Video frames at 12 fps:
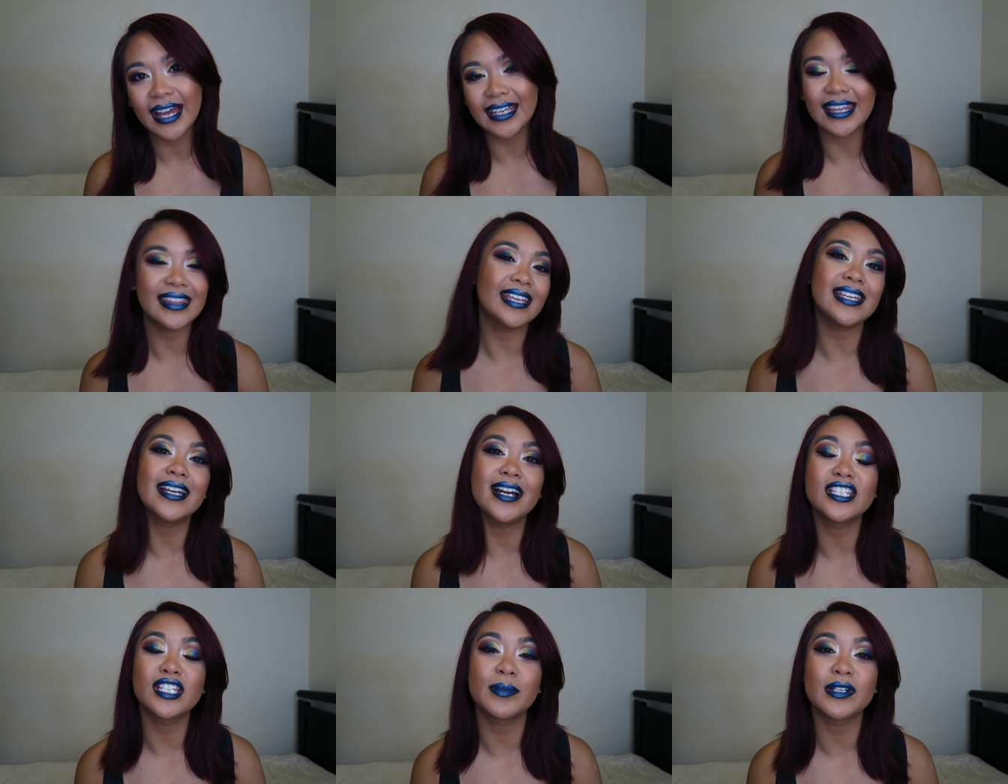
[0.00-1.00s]
Again, thank you
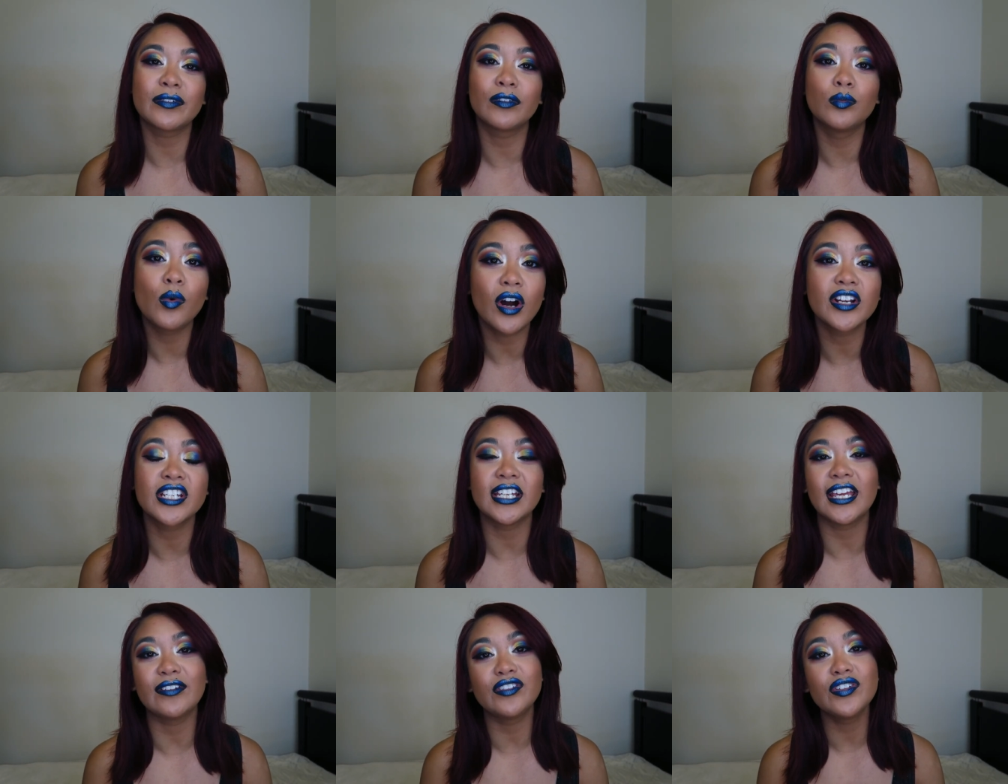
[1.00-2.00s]
guys so much for
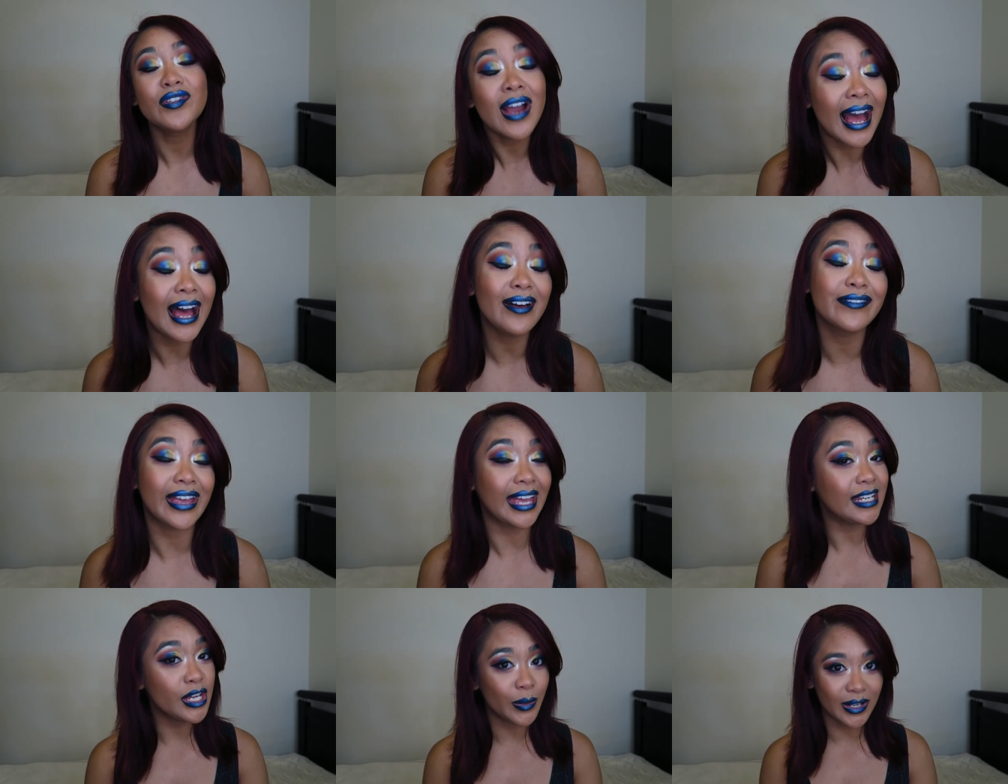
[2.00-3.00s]
watching. If you have
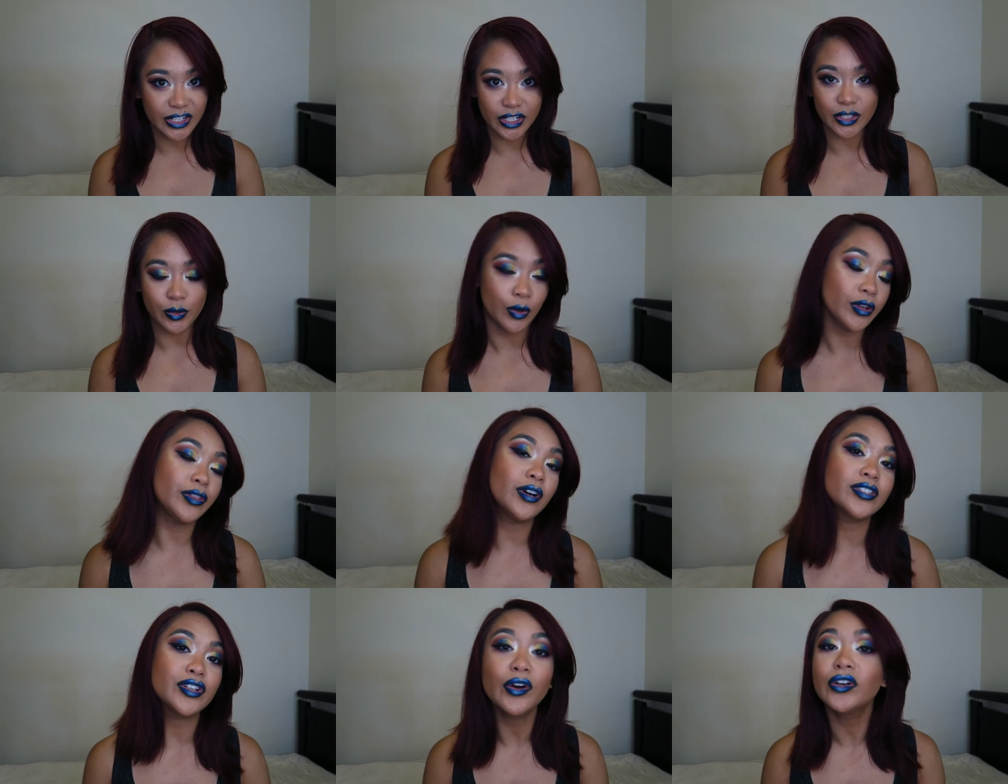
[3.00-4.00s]
any questions or
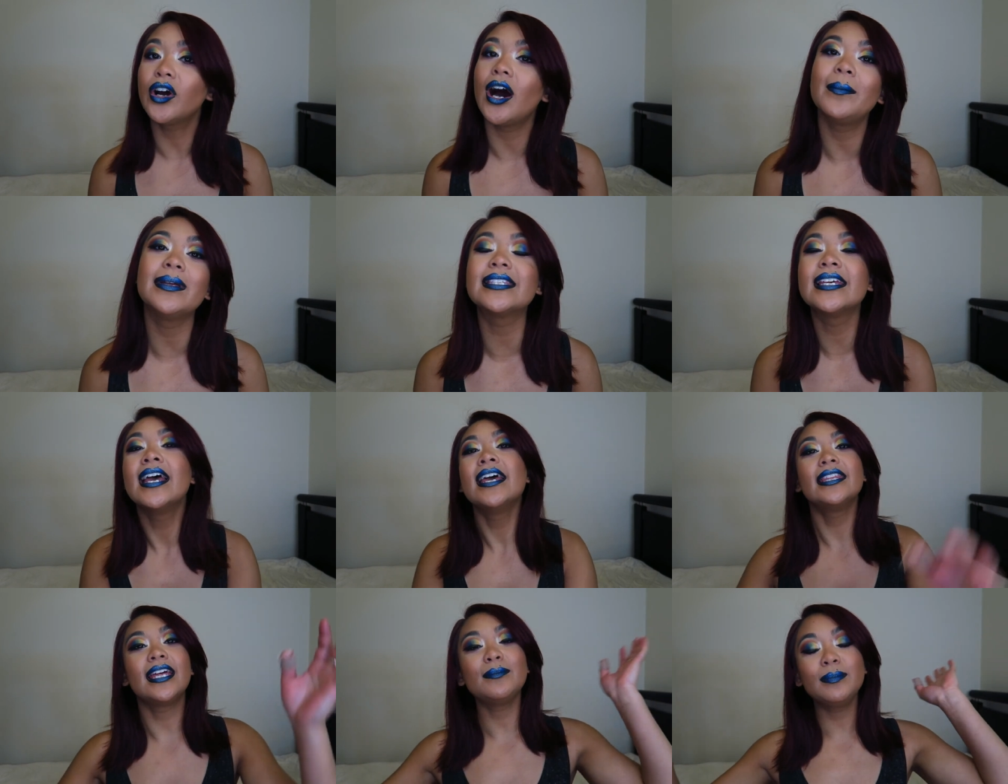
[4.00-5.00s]
thoughts or comments,
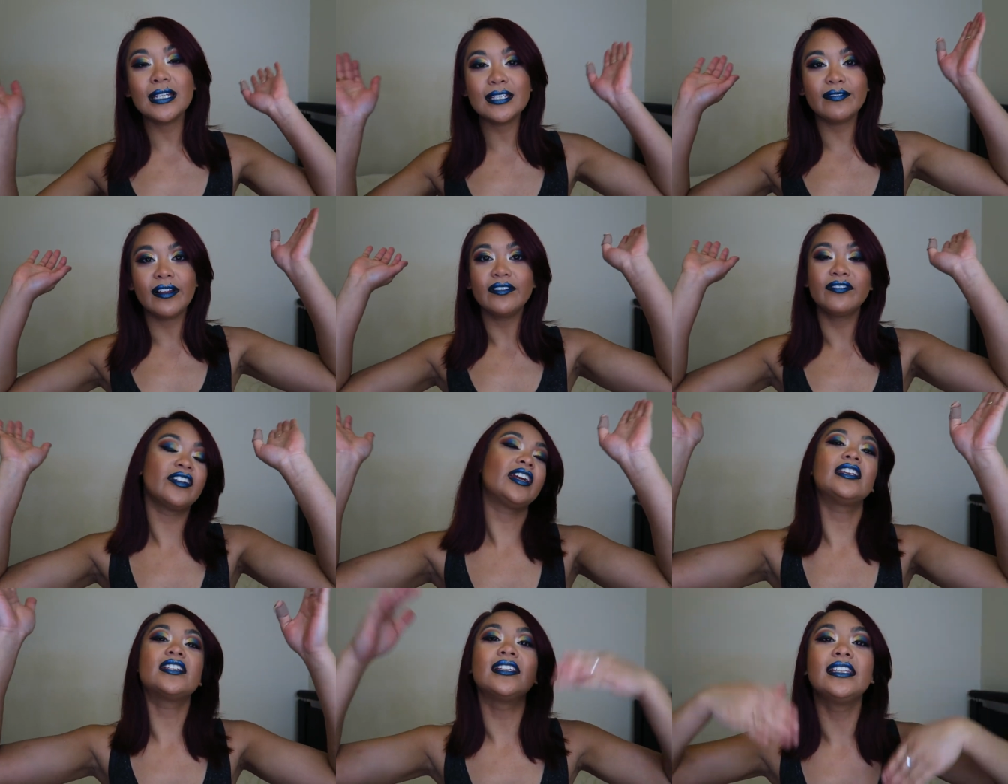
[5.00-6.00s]
then please feel
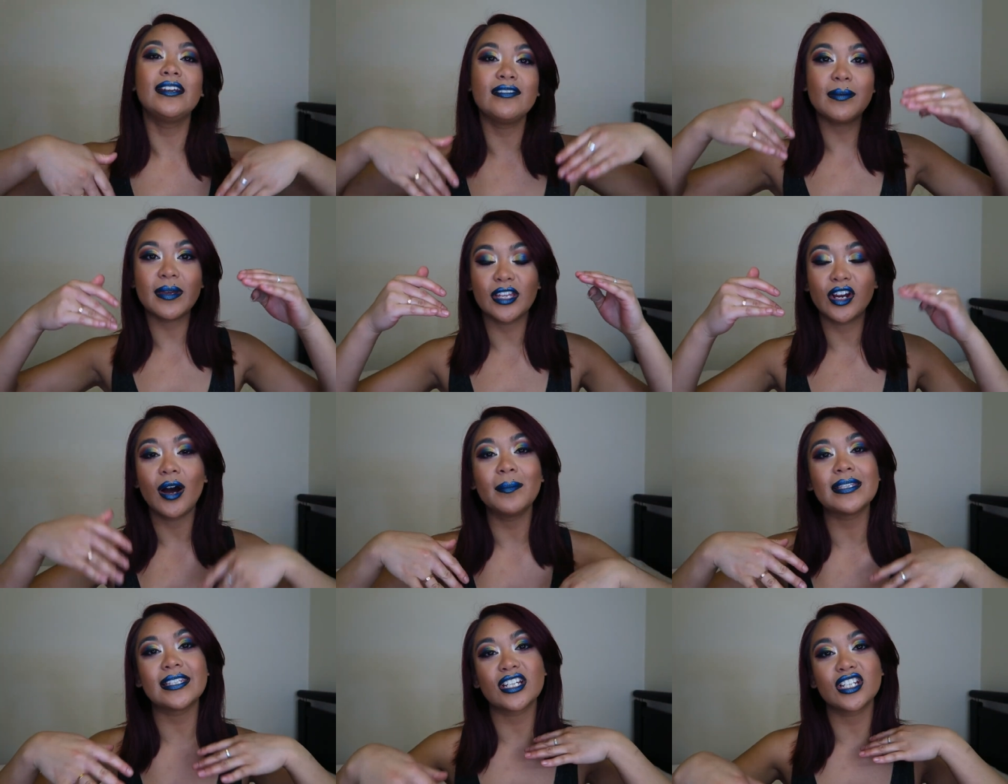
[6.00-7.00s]
free to leave them in the
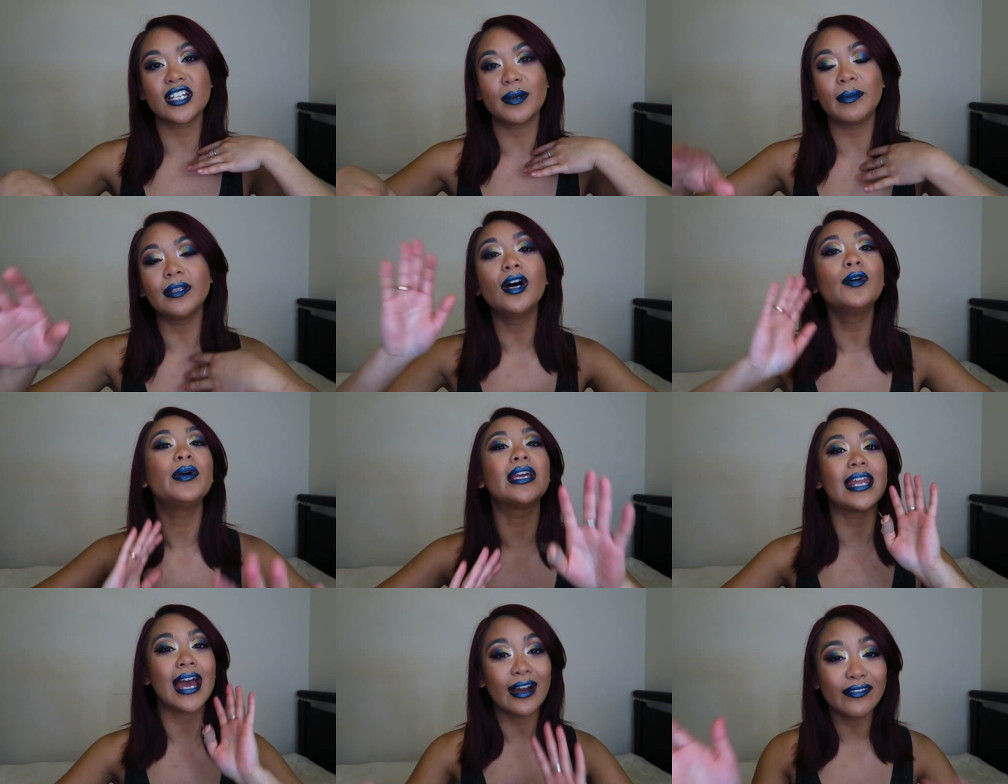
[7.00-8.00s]
comment section down below. We
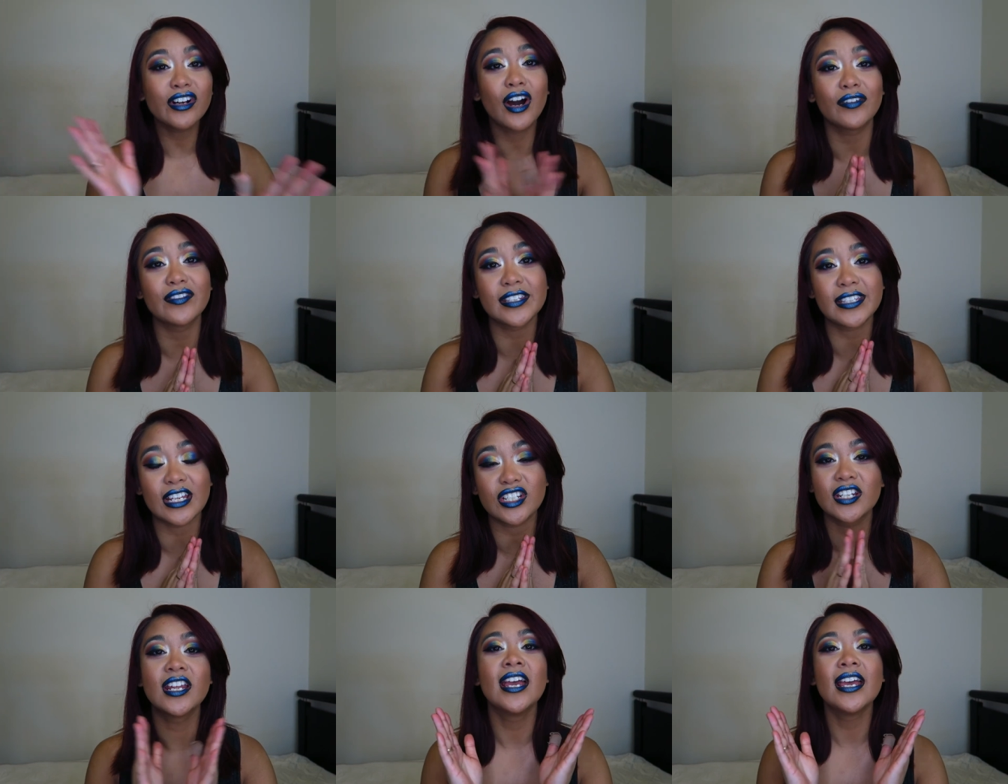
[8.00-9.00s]
can have a
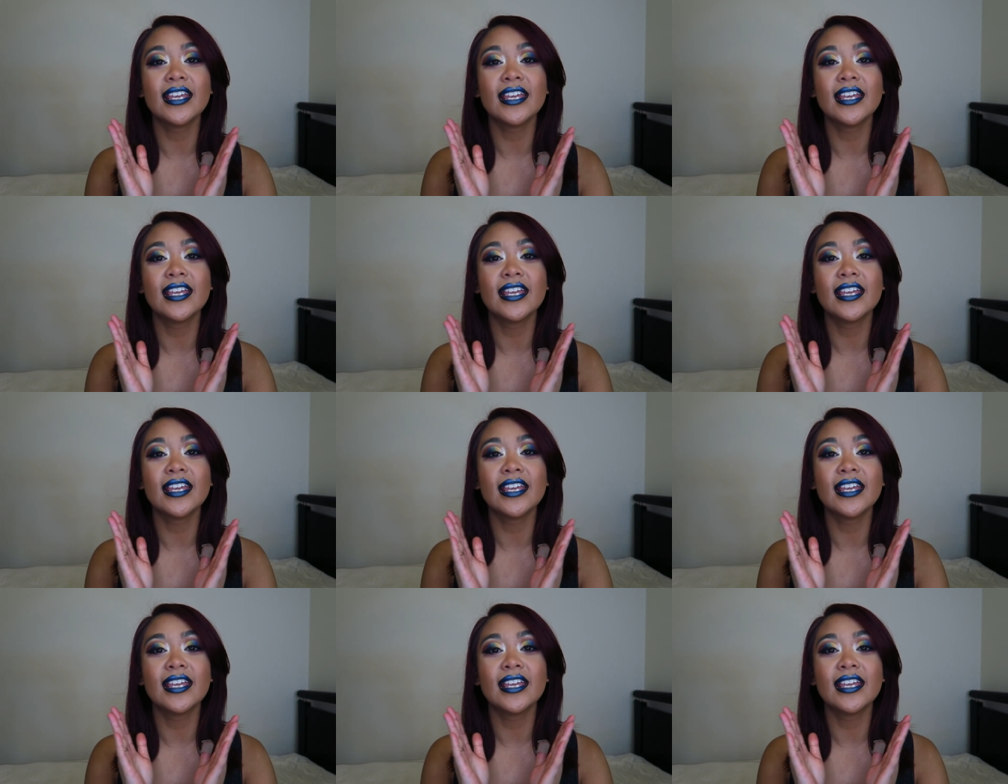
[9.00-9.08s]
conversation.